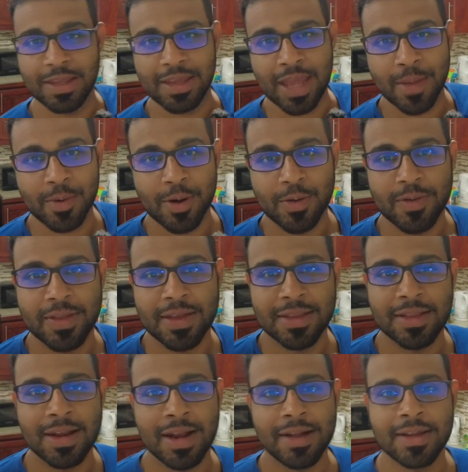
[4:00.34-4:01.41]
camera over there the
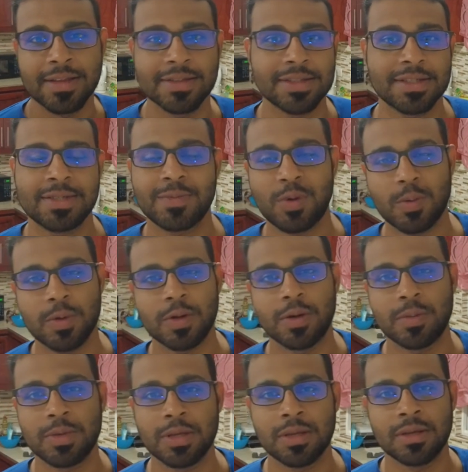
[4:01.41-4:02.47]
lighting is probably gonna
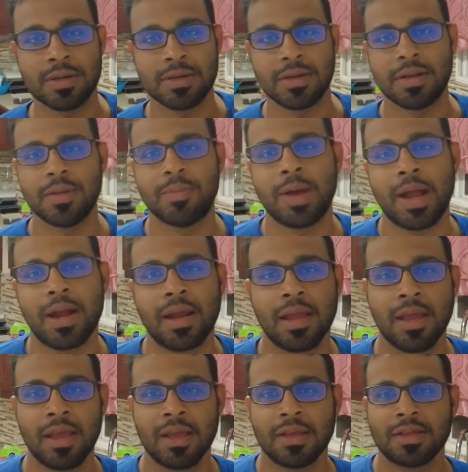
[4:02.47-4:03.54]
be really bad
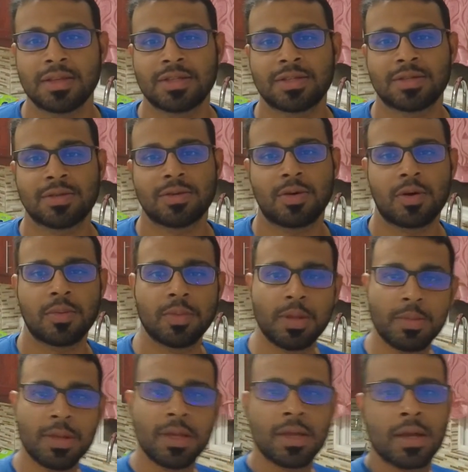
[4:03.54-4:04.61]
so or
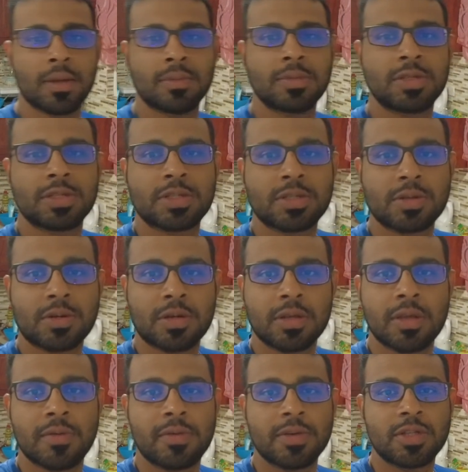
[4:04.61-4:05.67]
maybe I'm just gonna
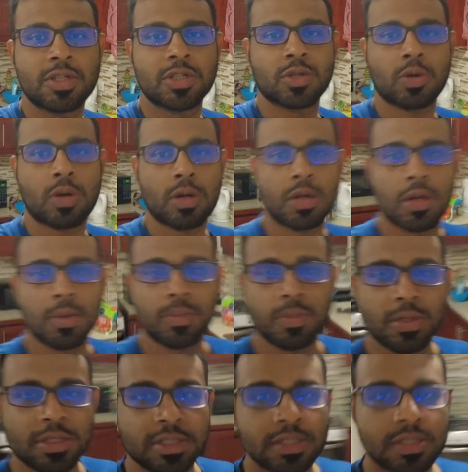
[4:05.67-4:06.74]
give it a shot let
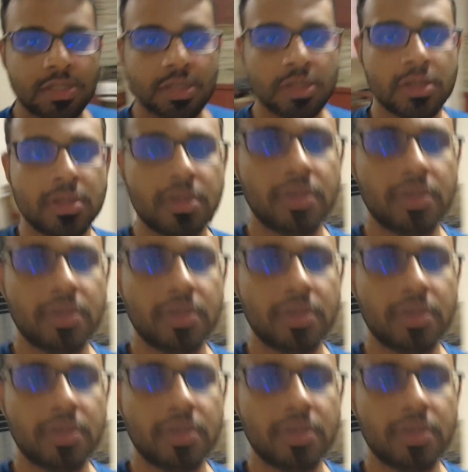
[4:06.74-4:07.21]
me see